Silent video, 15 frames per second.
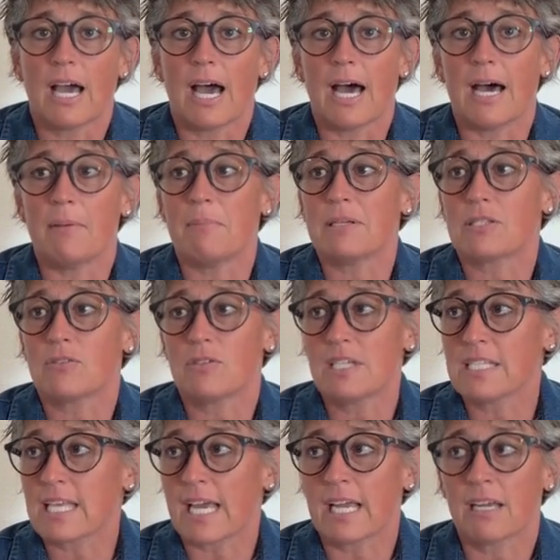As soon
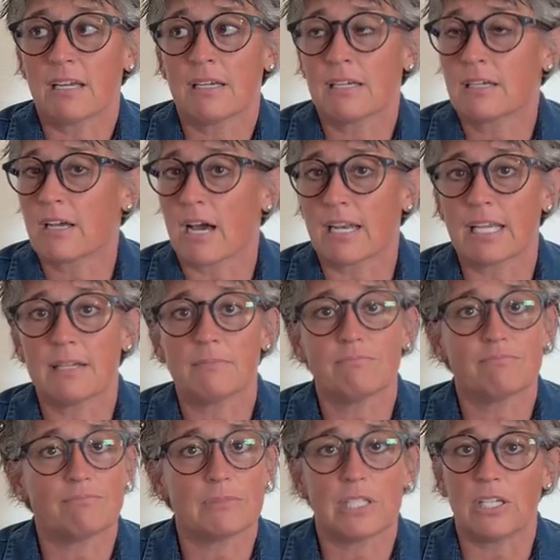as I got it,
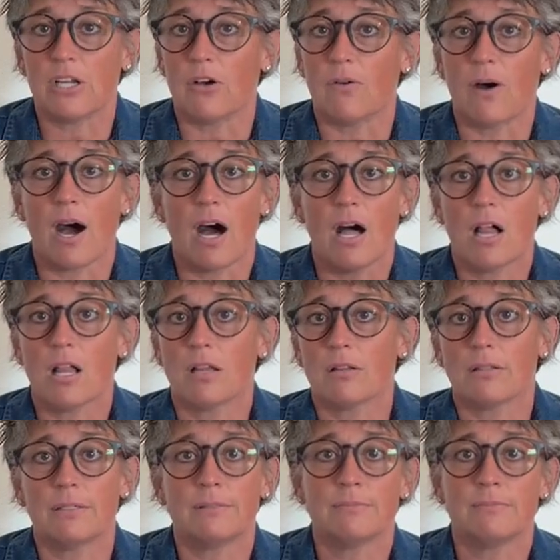all